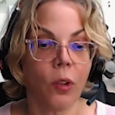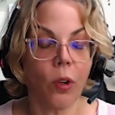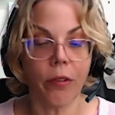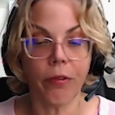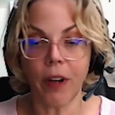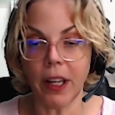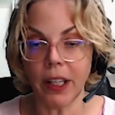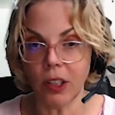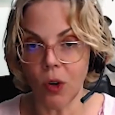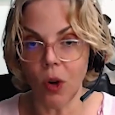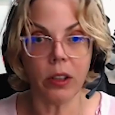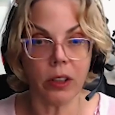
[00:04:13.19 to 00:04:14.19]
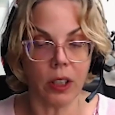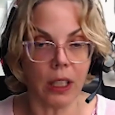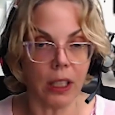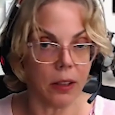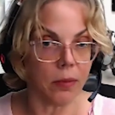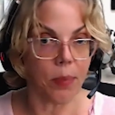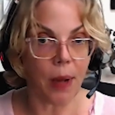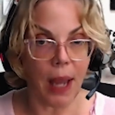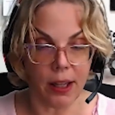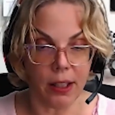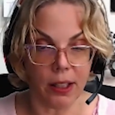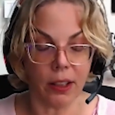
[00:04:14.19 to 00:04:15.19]
or find an alternate
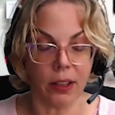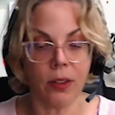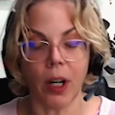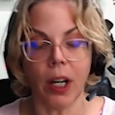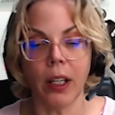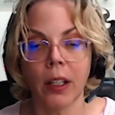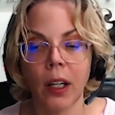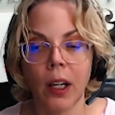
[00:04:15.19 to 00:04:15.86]
balance, right?